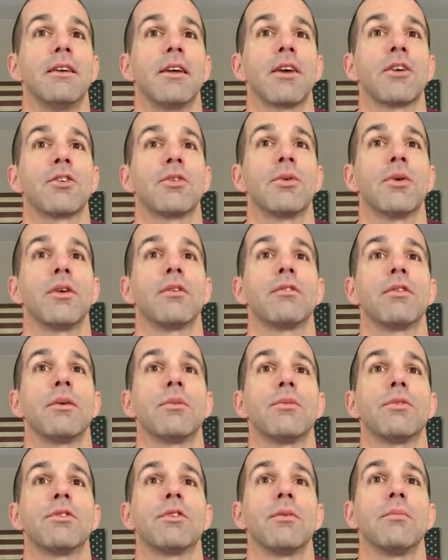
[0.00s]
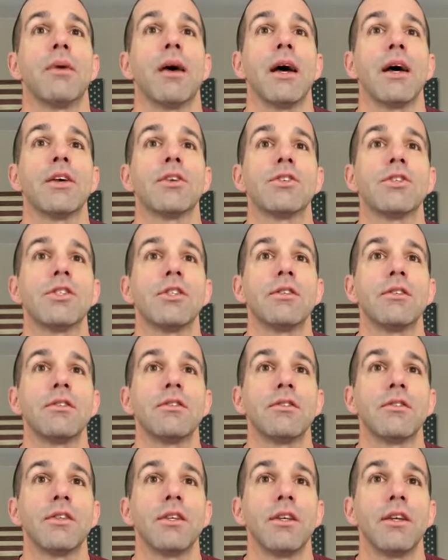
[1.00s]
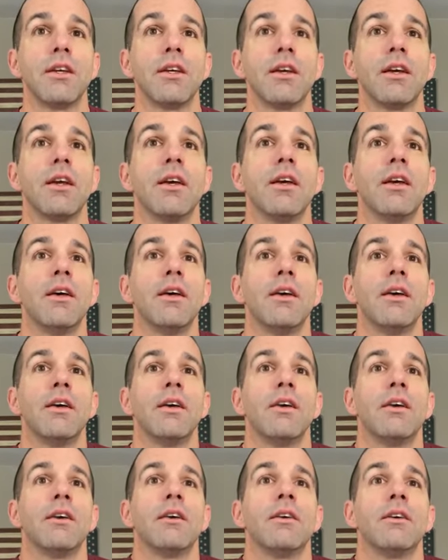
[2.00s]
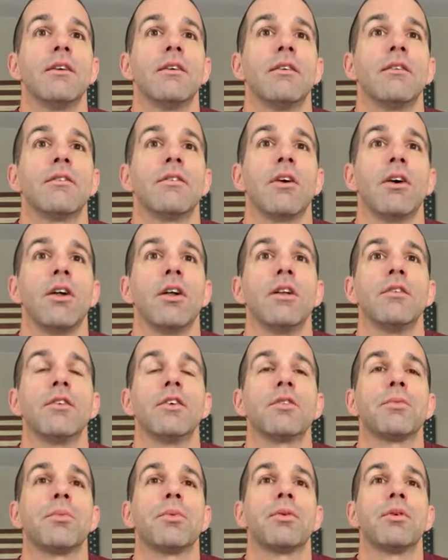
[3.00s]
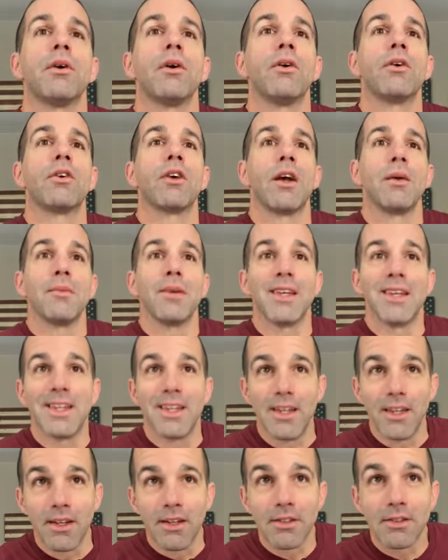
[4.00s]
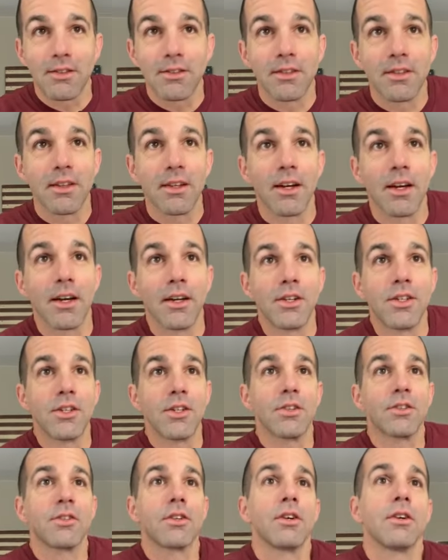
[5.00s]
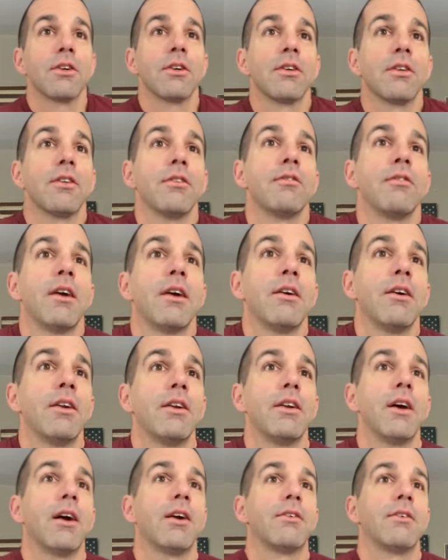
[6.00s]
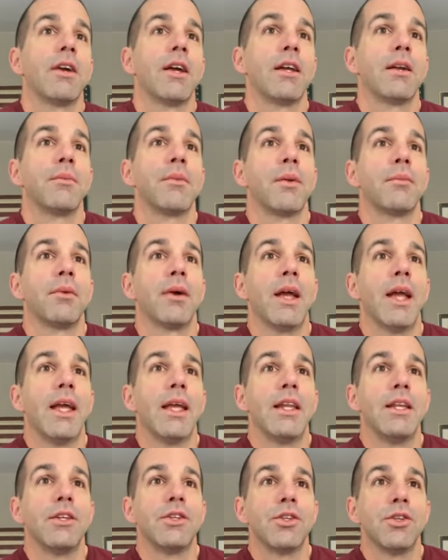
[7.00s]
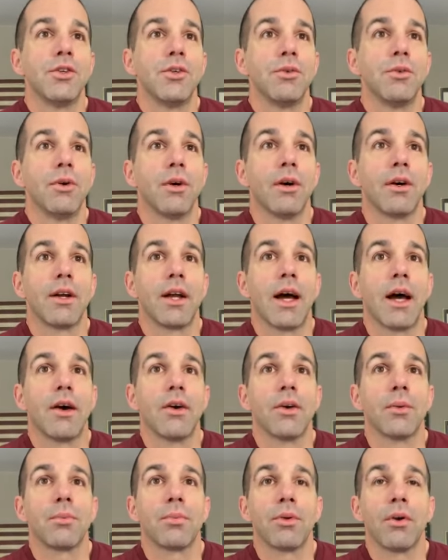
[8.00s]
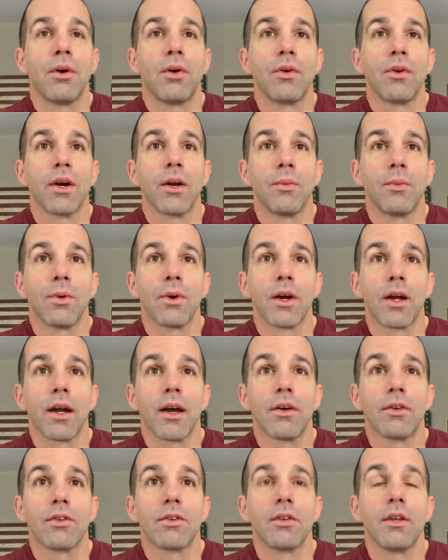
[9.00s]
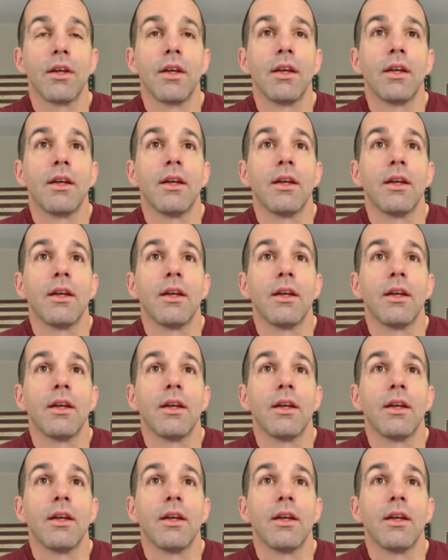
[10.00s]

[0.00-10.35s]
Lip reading: Next one from Sebastian C. For all of us programming geeks, I just heard the very not random number 82 on how to program workouts.